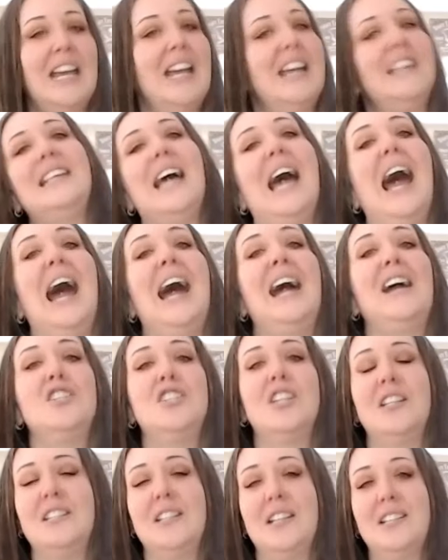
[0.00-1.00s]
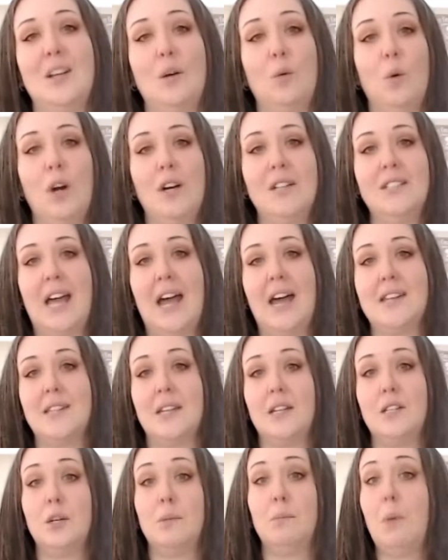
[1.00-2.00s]
Its action is it works as
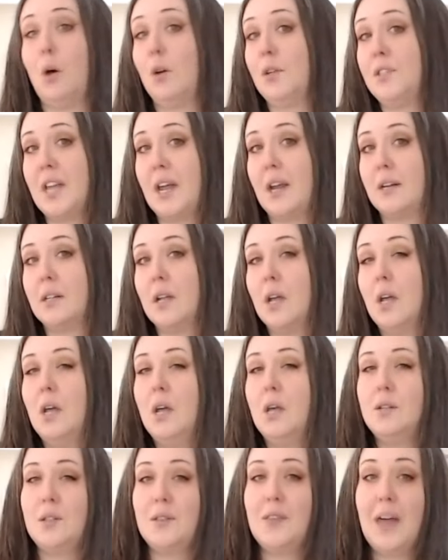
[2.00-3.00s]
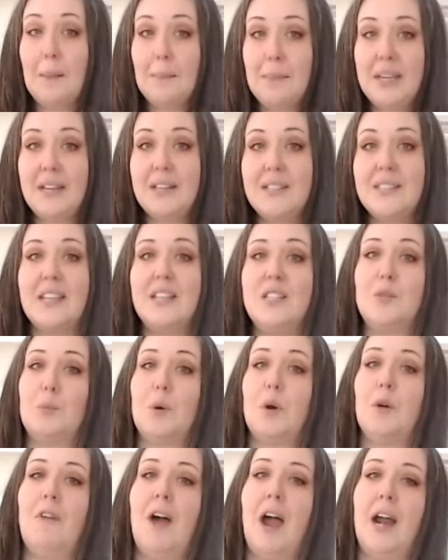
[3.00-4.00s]
a demulcent. So that means it's
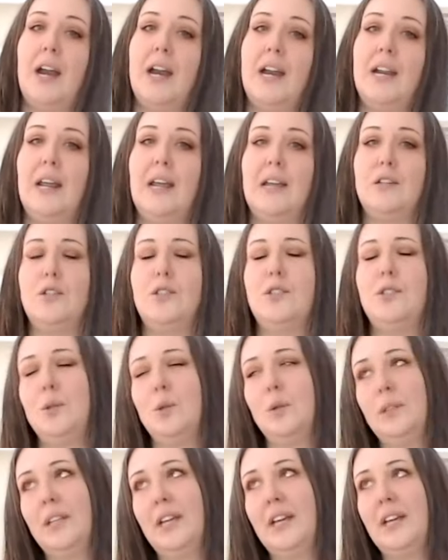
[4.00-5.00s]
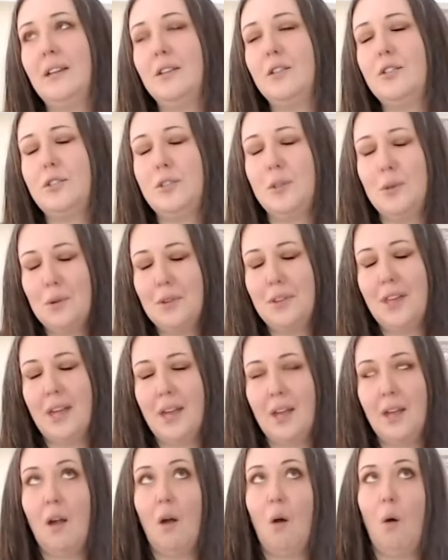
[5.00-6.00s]
providing a
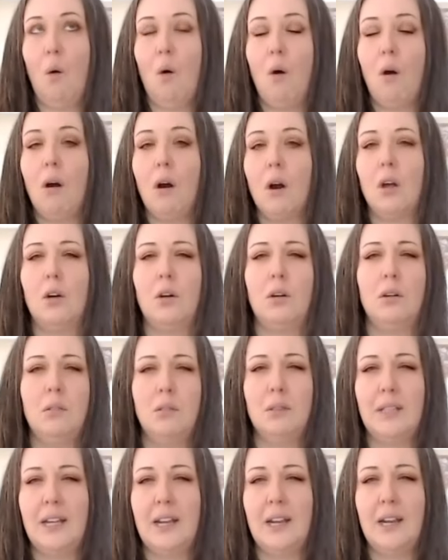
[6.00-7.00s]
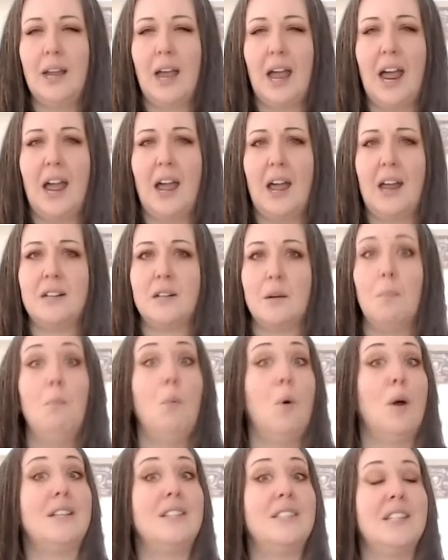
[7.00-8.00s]
soothing or cooling and
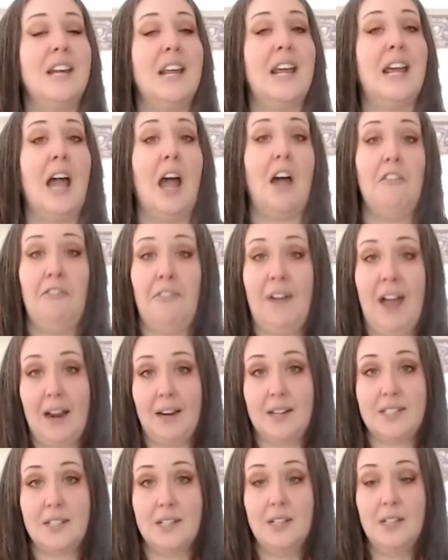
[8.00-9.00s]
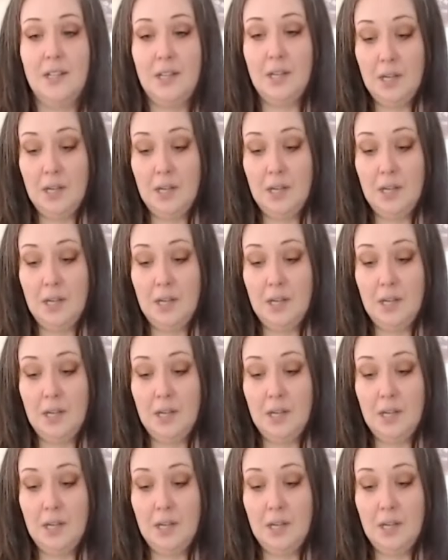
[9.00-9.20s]
moistening effect.